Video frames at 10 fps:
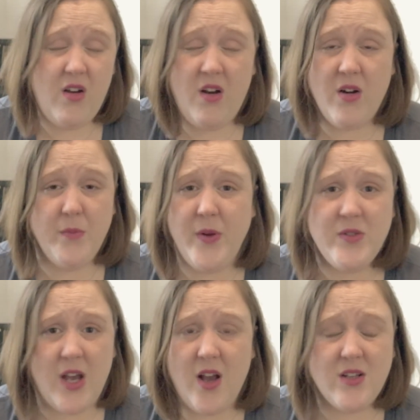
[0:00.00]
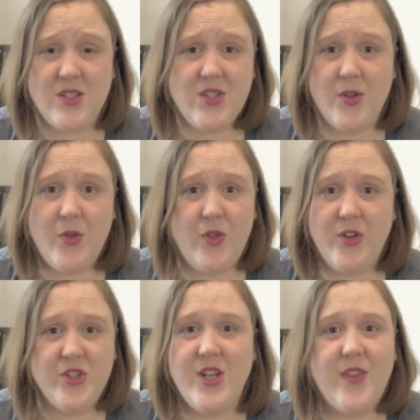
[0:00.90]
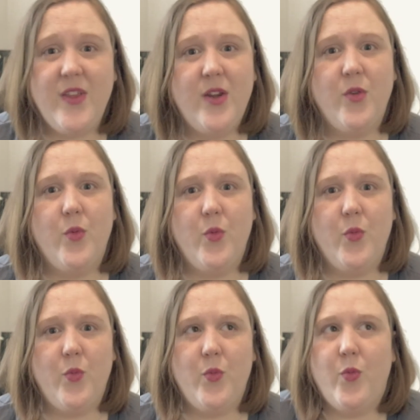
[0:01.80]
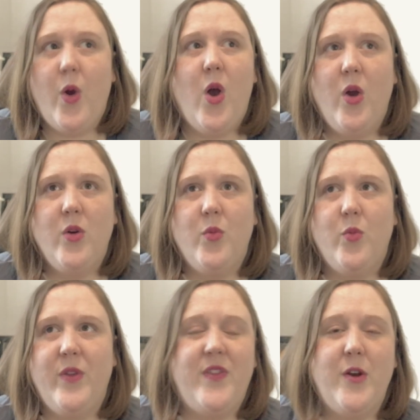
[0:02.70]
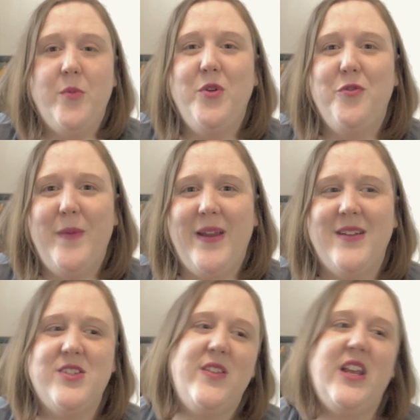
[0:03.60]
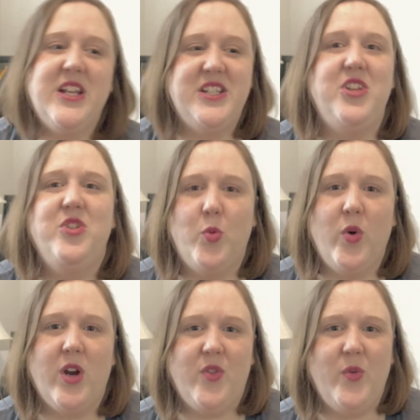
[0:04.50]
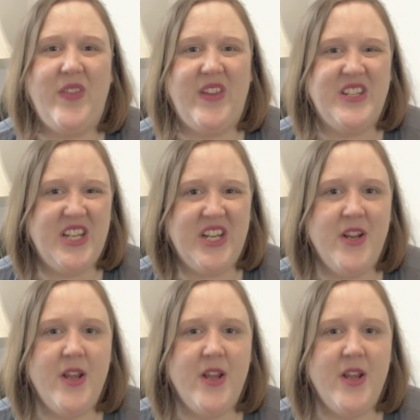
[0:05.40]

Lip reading: aren't Botoxed, so there's nothing wrong with their movement, so they continue to work the way they did.